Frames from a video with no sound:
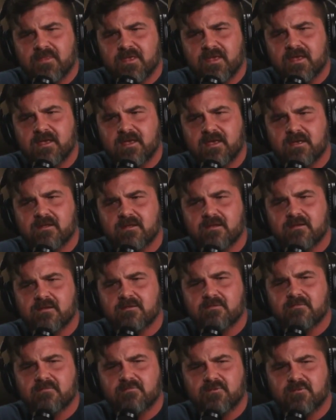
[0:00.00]
in
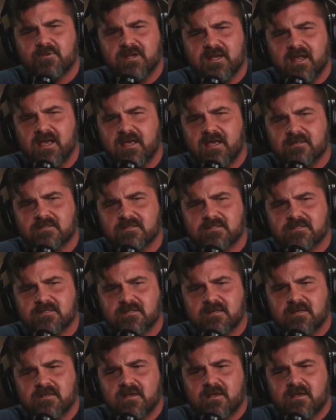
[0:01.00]
3 days.
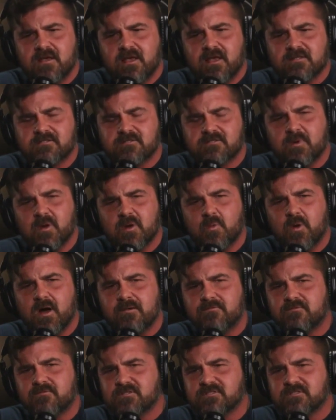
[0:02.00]
And so my
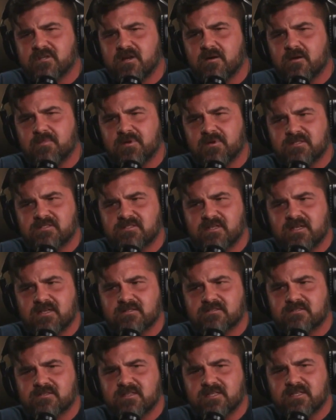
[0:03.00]
wife looks it up, and it
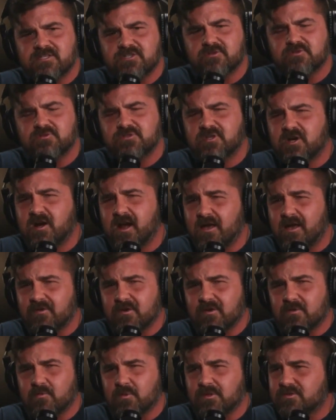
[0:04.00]
says that you start
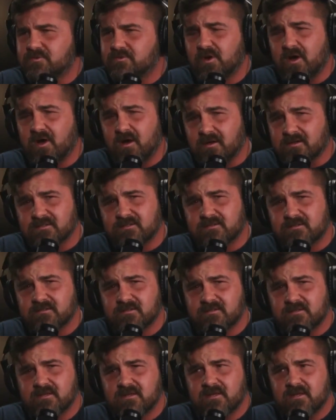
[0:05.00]
having withdrawals
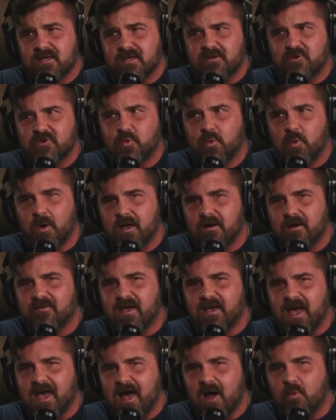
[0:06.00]
in 12
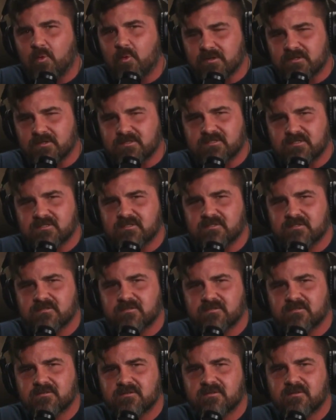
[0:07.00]
hours
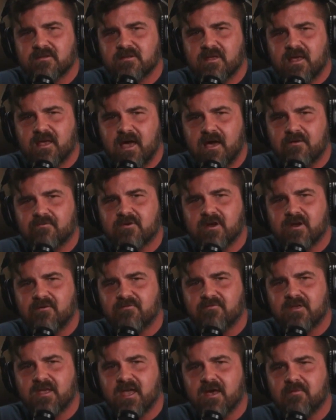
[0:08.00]
after
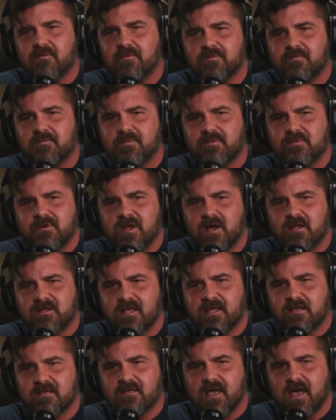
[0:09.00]
having not
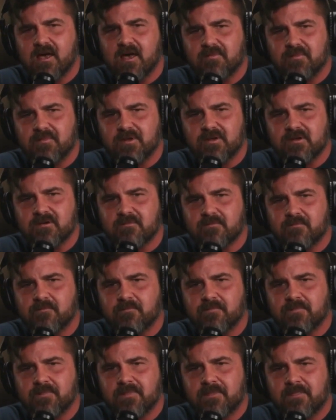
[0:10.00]
taking gabapentin.
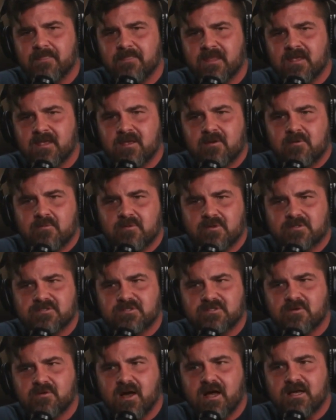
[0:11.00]
Well,
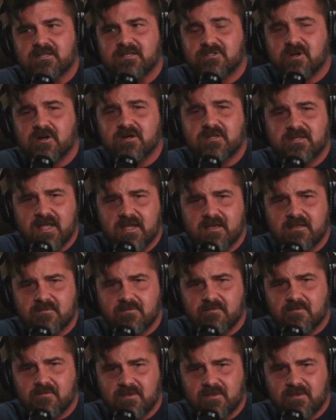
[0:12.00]
so I started taking